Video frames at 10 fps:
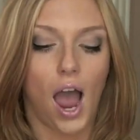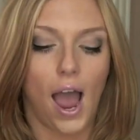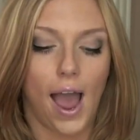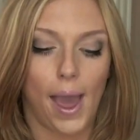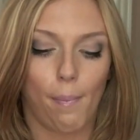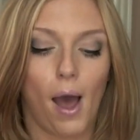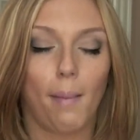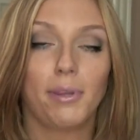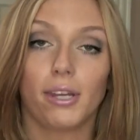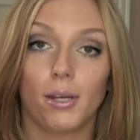I
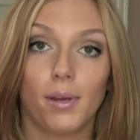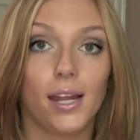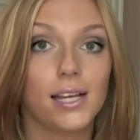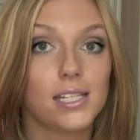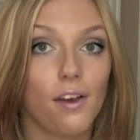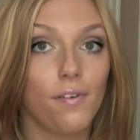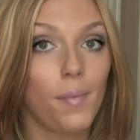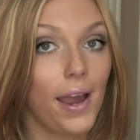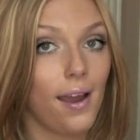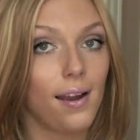popped a little bit of this stuff
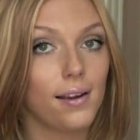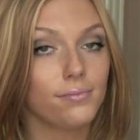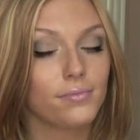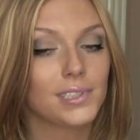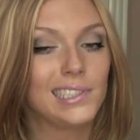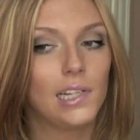in my hair,